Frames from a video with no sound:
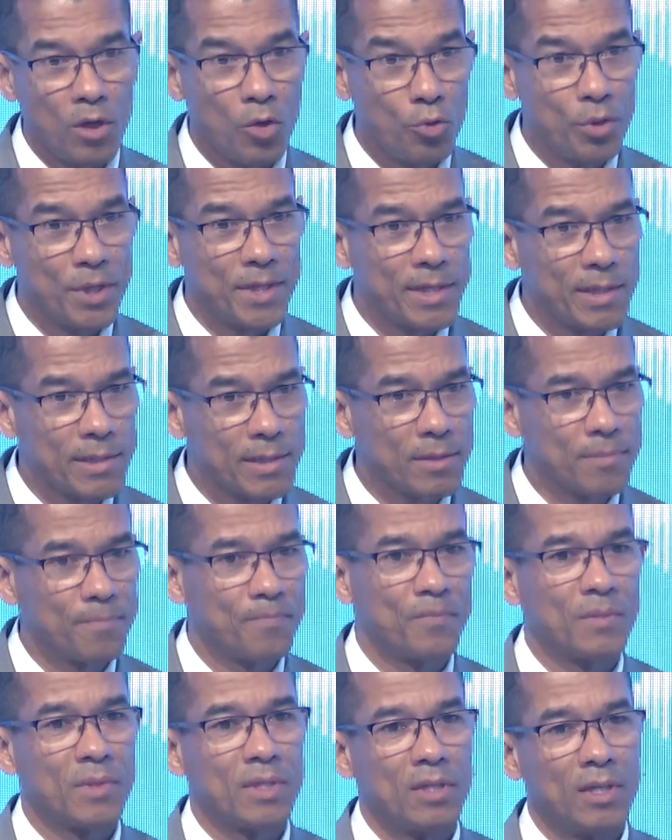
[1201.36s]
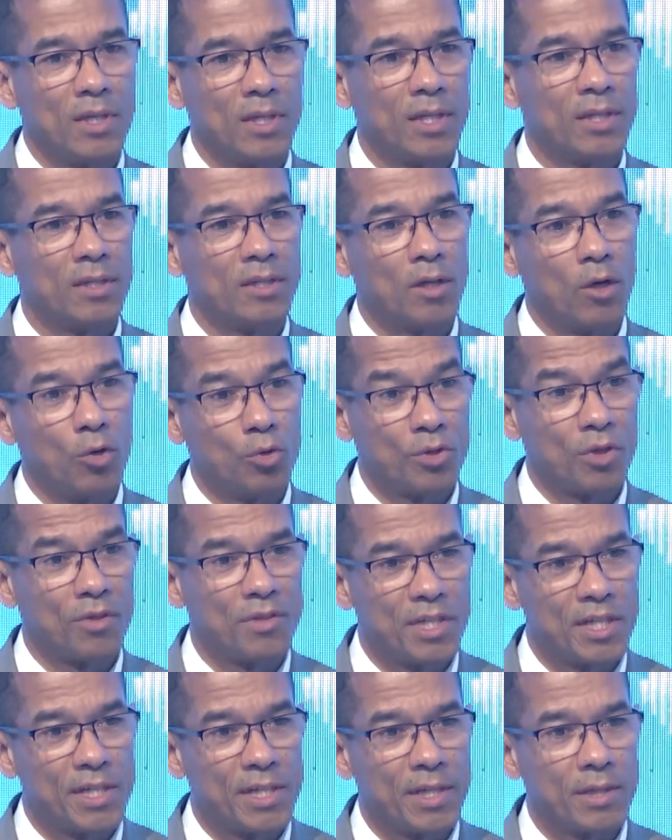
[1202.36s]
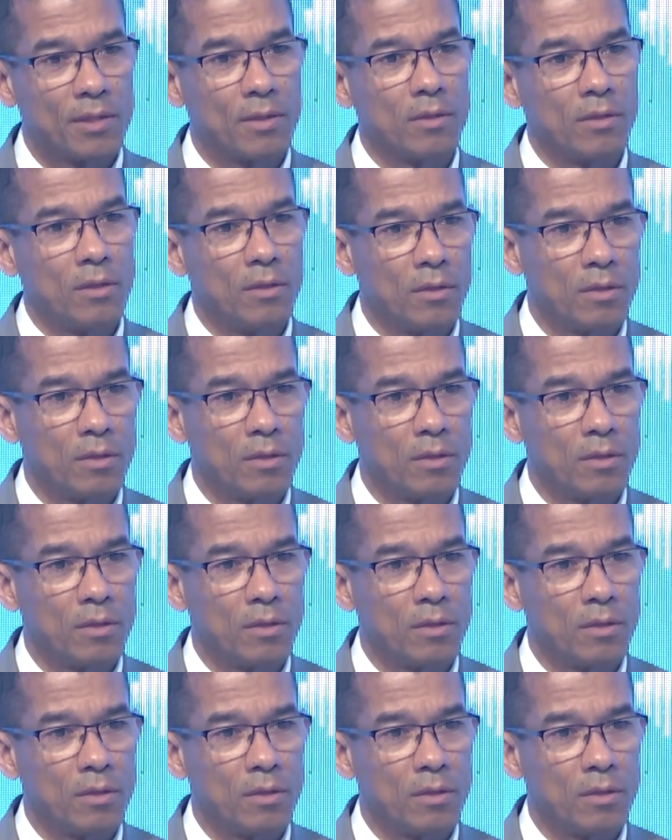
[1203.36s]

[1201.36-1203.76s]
who it is and authenticate